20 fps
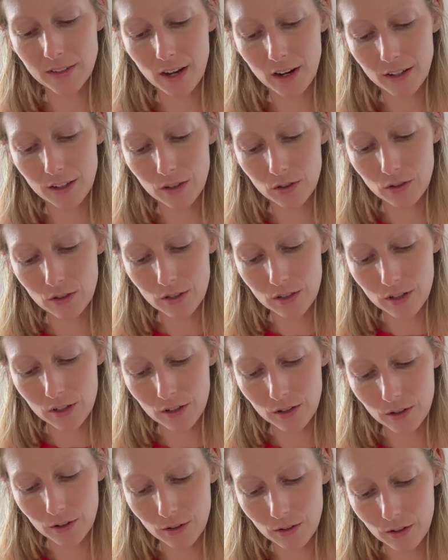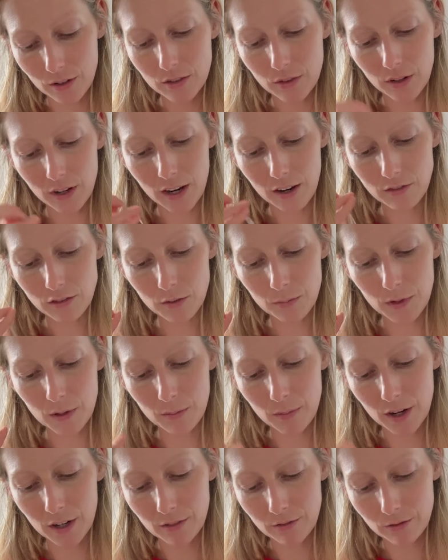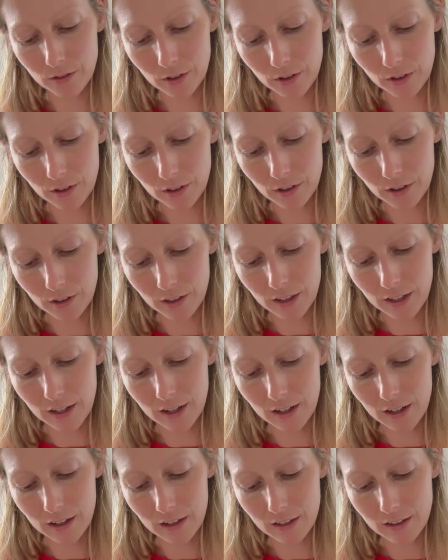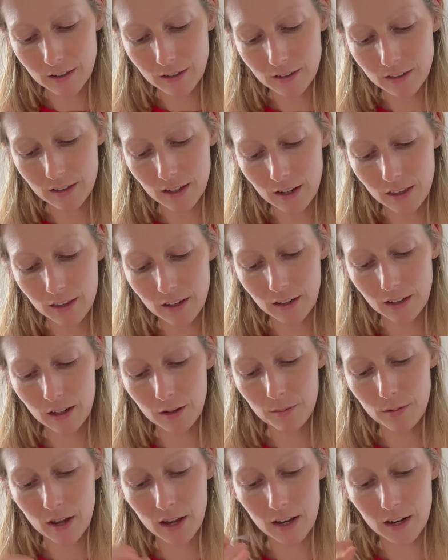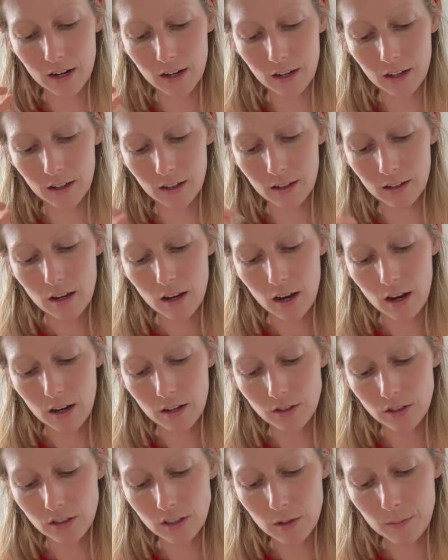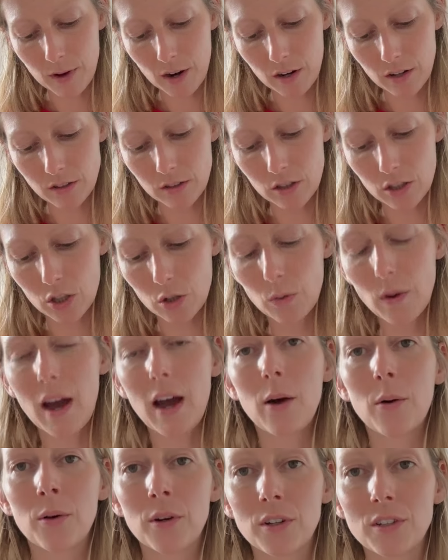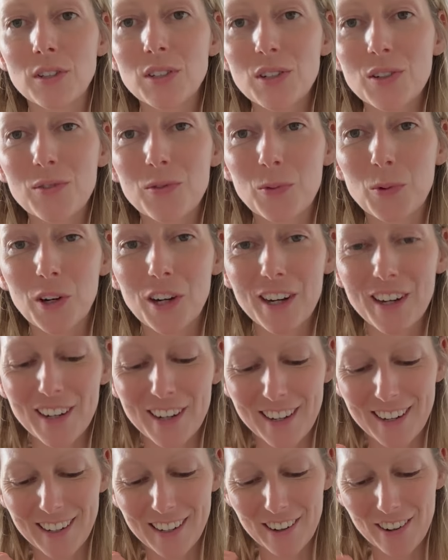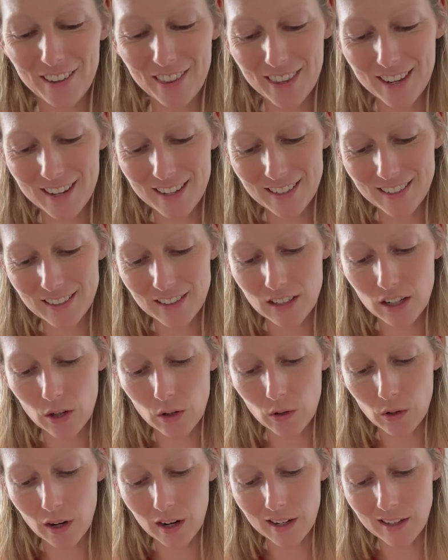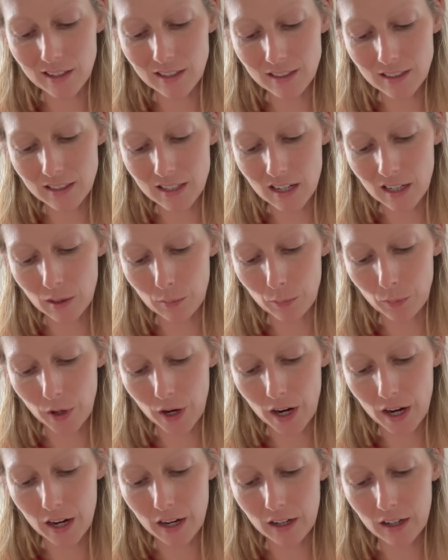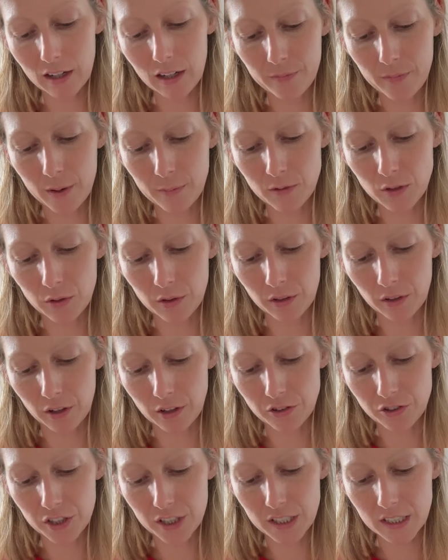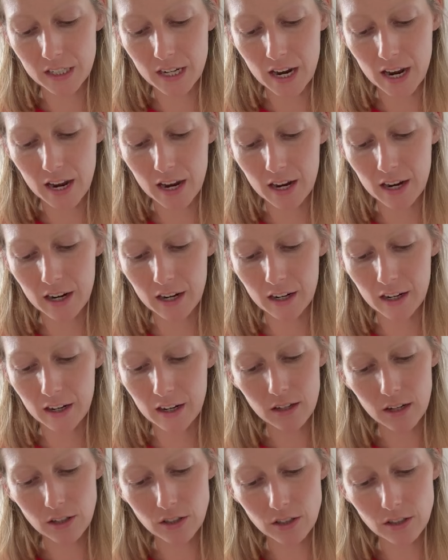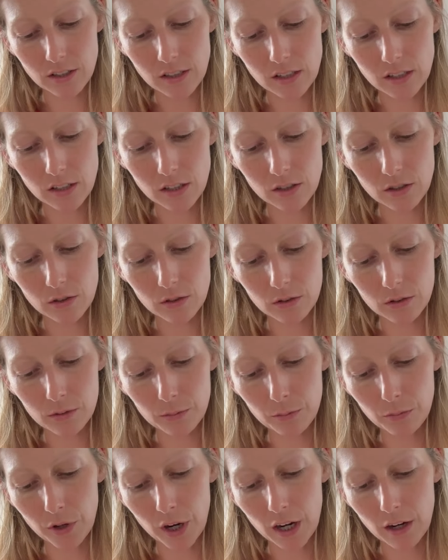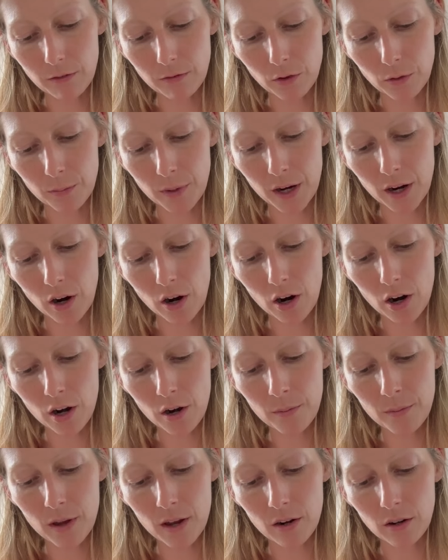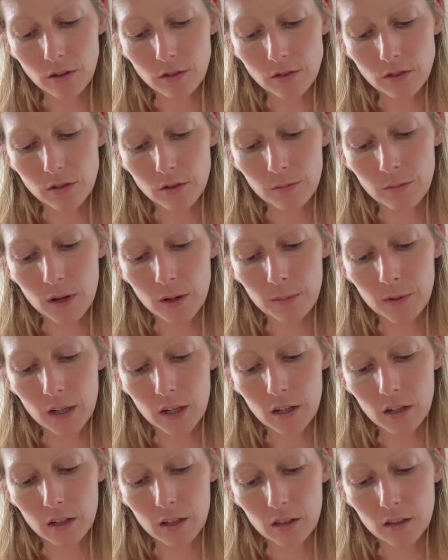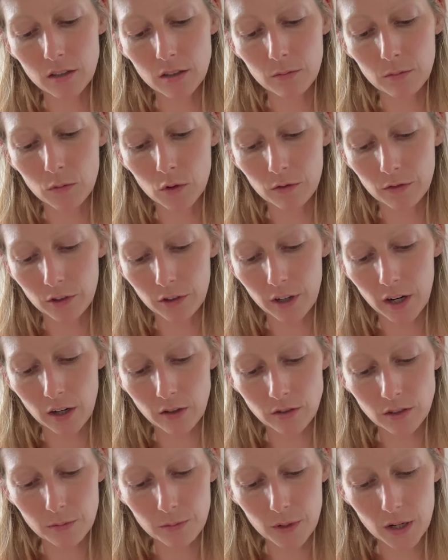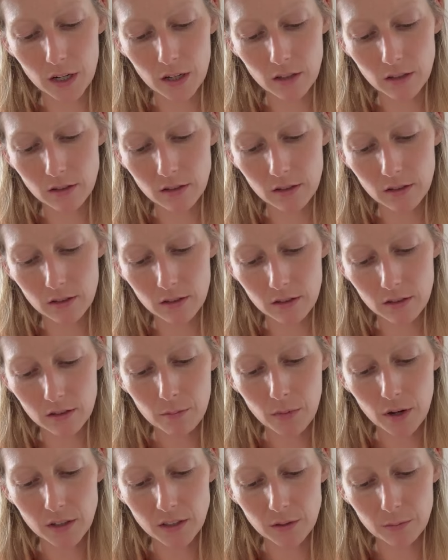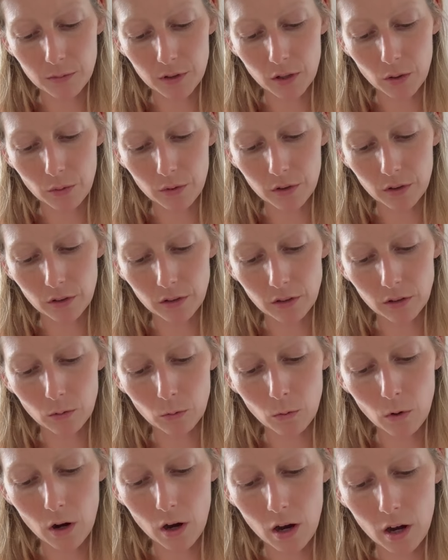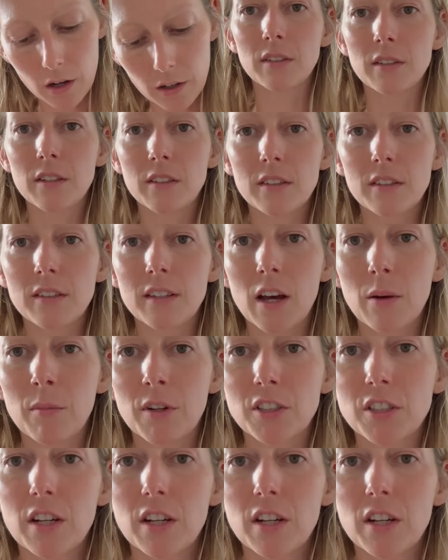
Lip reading: I used to, so I have to be mindful, and I think I'm hitting just about 2 hours of working on this, so I need to take a break. I'm doing laundry today. I just need to break from my arm and also maybe to move around a bit, possibly go on a little walk. This is how much